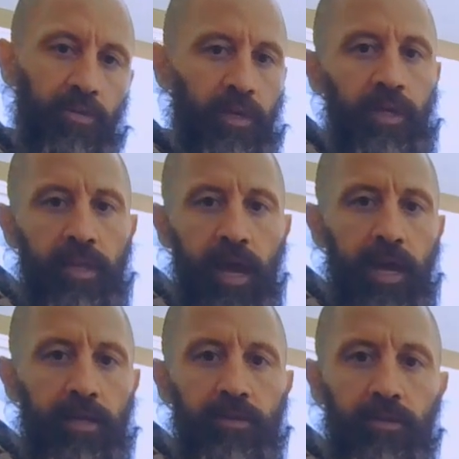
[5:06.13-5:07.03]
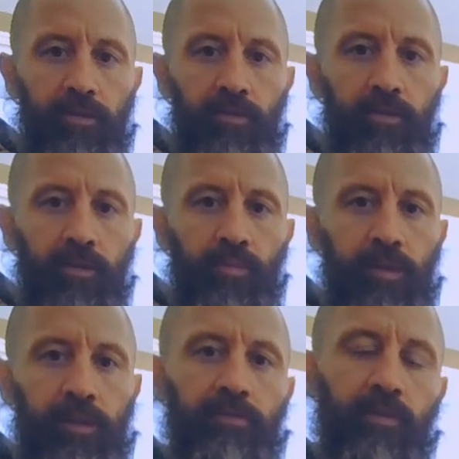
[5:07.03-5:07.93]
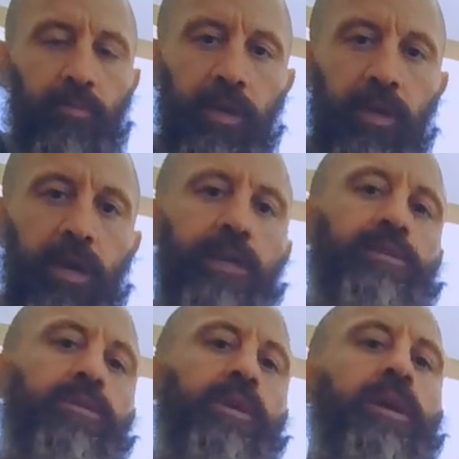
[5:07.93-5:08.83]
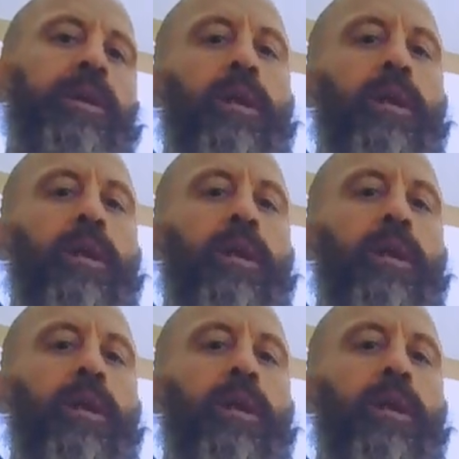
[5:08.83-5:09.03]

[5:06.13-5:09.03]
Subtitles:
you need that to complete the repique so you can